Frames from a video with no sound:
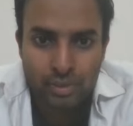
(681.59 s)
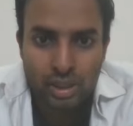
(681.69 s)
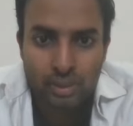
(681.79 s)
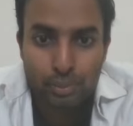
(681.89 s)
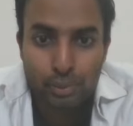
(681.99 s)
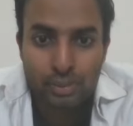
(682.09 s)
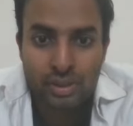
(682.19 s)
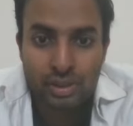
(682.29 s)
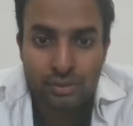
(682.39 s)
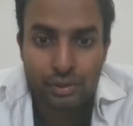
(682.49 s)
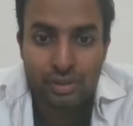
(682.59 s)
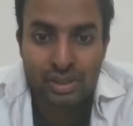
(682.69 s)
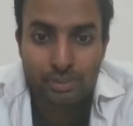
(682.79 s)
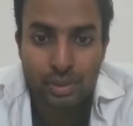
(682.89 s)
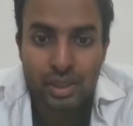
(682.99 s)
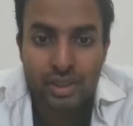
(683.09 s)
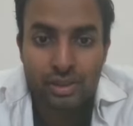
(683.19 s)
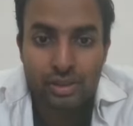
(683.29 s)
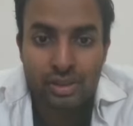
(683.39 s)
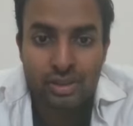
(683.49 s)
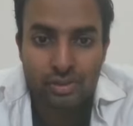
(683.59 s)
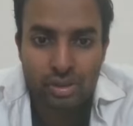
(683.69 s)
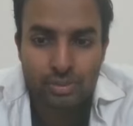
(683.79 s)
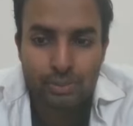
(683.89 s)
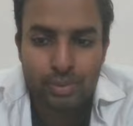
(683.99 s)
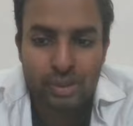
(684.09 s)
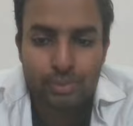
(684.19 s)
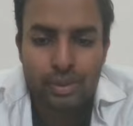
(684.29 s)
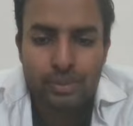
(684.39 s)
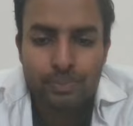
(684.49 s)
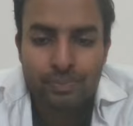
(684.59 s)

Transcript: impose an artificial supply on the German people,